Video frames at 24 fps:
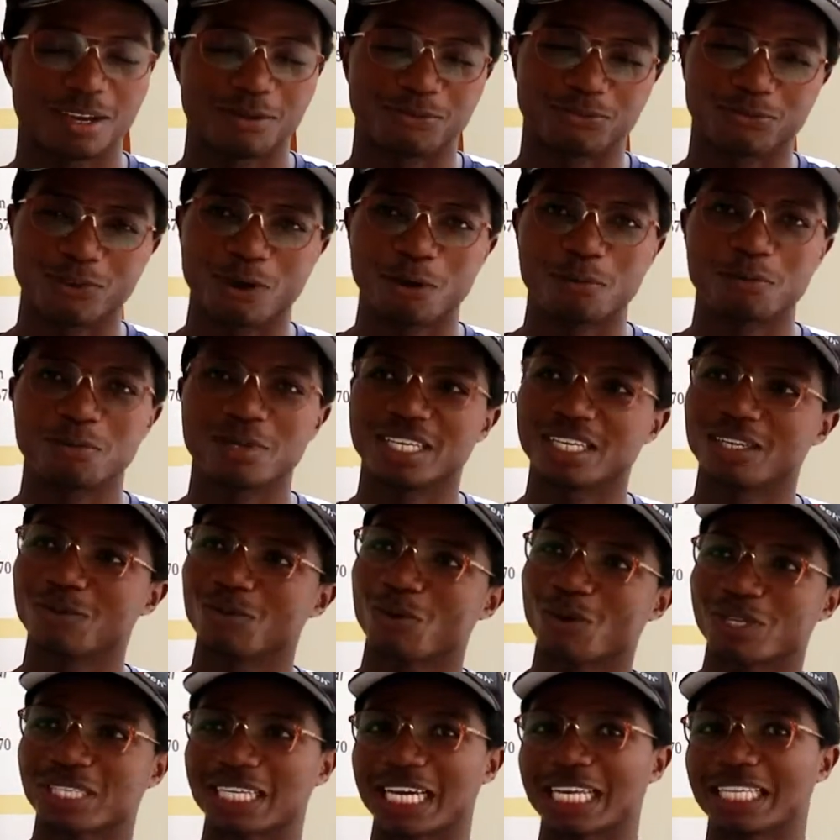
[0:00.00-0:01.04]
For me,
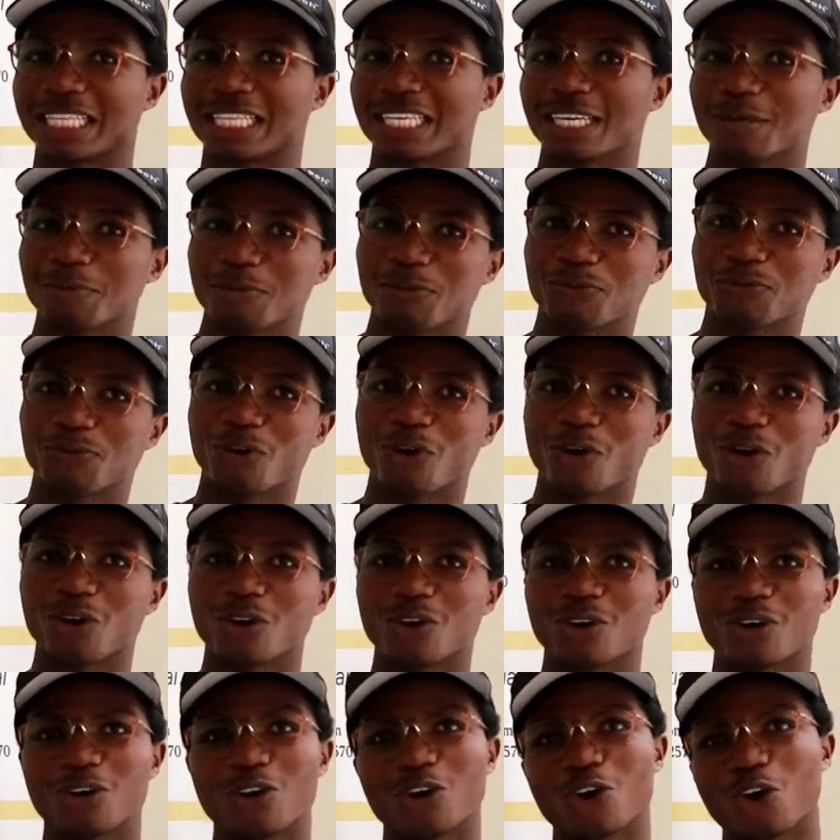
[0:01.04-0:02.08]
what I think before